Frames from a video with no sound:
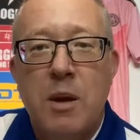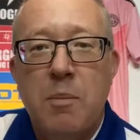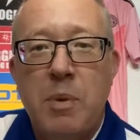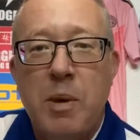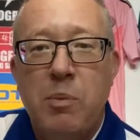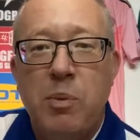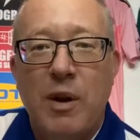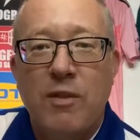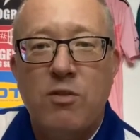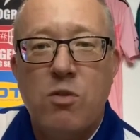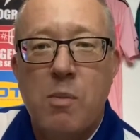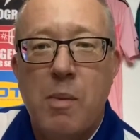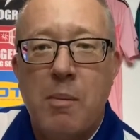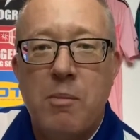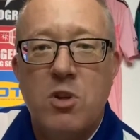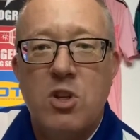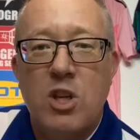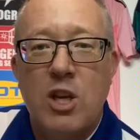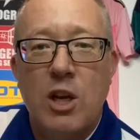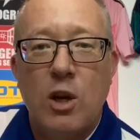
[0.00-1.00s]
people have to
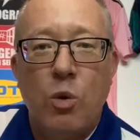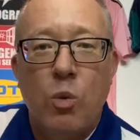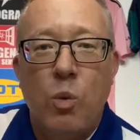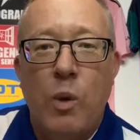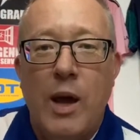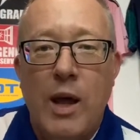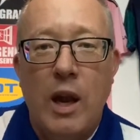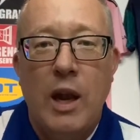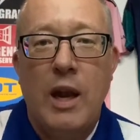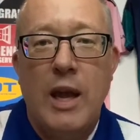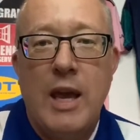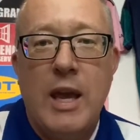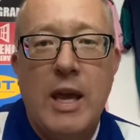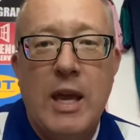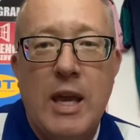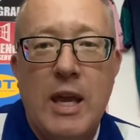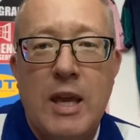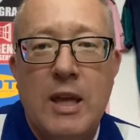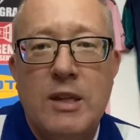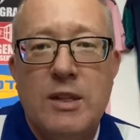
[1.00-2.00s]
remember Chilwell
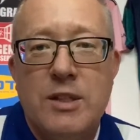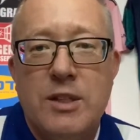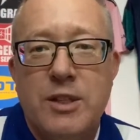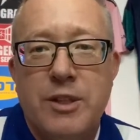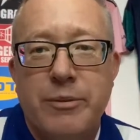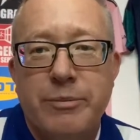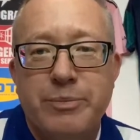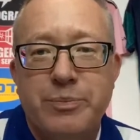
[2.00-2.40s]
is